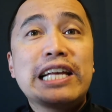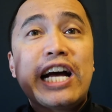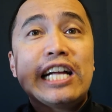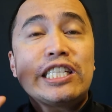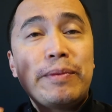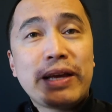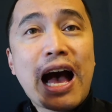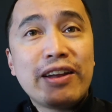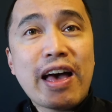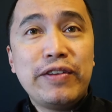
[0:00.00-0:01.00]
you guys got something
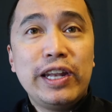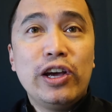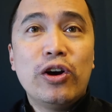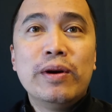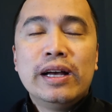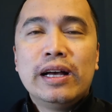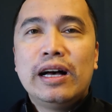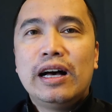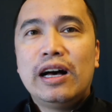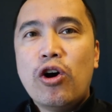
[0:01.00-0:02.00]
out of that video.
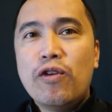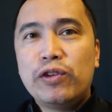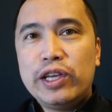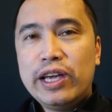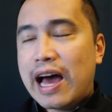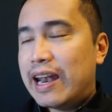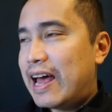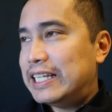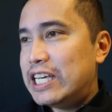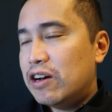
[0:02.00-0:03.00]
Hopefully you got
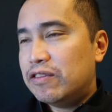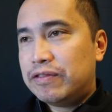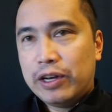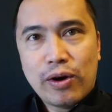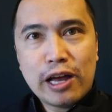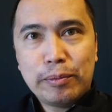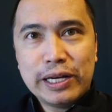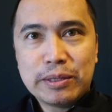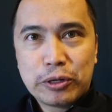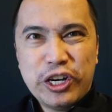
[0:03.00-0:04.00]
an idea of, you know, how to
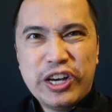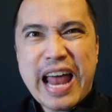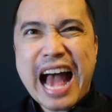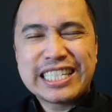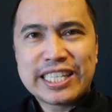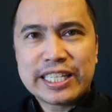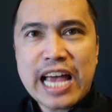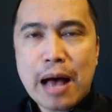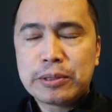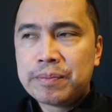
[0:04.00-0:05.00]
play some good accents and
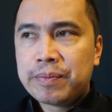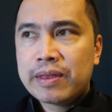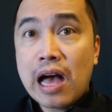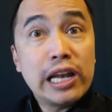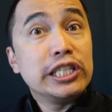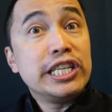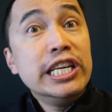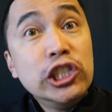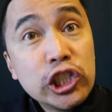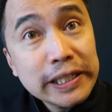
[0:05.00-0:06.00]
taps, how to teach